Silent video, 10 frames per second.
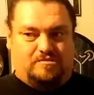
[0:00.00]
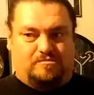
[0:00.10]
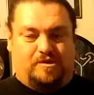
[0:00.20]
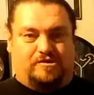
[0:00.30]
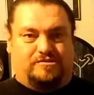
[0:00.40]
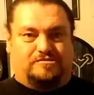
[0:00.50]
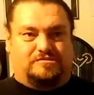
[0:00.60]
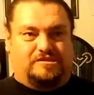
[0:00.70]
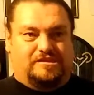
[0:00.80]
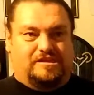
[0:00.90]
wearing,
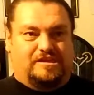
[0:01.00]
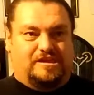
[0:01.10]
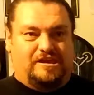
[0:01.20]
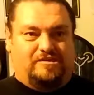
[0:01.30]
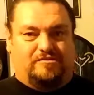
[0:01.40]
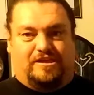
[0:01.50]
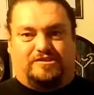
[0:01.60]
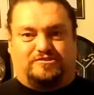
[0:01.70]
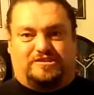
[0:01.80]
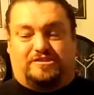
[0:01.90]
like
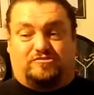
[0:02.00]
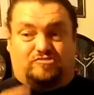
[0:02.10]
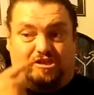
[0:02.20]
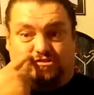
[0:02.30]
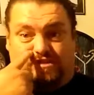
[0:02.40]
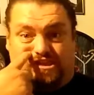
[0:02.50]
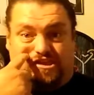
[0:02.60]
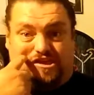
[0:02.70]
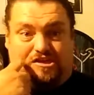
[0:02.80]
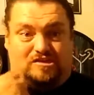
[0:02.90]
you see in the trailer,
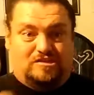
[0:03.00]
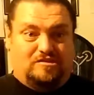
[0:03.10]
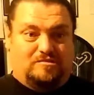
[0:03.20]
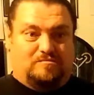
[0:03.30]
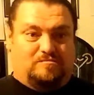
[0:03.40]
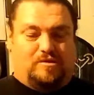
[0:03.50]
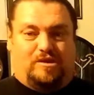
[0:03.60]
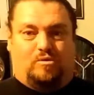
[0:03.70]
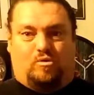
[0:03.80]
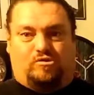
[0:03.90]
that
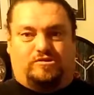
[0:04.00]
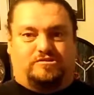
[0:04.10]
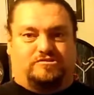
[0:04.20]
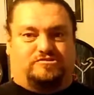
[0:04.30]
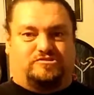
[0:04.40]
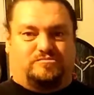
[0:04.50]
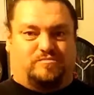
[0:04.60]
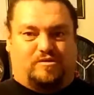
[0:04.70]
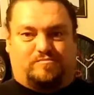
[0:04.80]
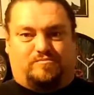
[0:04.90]
bright orange and
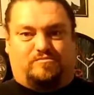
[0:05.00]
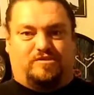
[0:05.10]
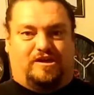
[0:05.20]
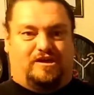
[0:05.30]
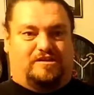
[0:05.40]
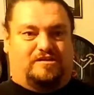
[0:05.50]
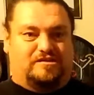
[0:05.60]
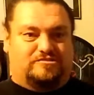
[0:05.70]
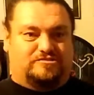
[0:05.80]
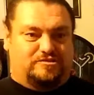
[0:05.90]
purple
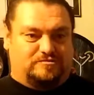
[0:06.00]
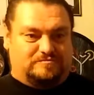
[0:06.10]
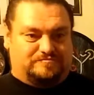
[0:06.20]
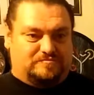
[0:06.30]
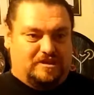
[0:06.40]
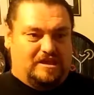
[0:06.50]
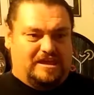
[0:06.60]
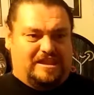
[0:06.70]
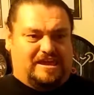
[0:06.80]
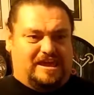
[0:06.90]
suit.
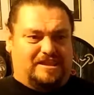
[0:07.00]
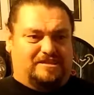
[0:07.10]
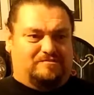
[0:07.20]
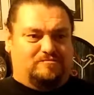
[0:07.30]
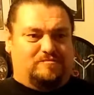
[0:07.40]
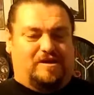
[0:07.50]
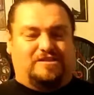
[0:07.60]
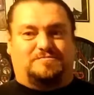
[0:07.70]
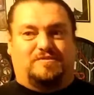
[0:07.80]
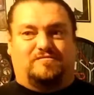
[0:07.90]
And that kind of
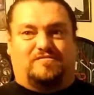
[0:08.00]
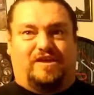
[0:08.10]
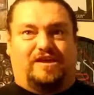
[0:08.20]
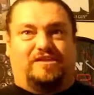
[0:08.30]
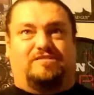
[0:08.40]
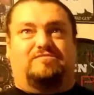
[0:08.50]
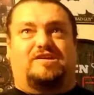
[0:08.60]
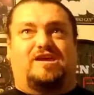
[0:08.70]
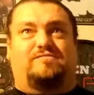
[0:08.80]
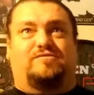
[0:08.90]
reminds me of, like,
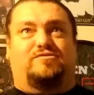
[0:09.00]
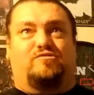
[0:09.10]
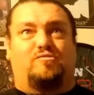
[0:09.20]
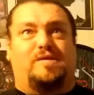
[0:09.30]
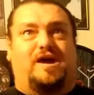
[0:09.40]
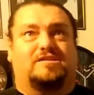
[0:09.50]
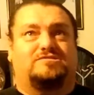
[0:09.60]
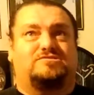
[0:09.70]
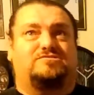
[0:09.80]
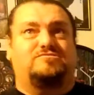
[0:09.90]
kind of a throwback
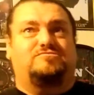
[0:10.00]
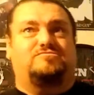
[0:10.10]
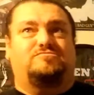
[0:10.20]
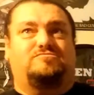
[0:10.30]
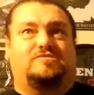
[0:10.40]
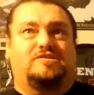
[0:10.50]
to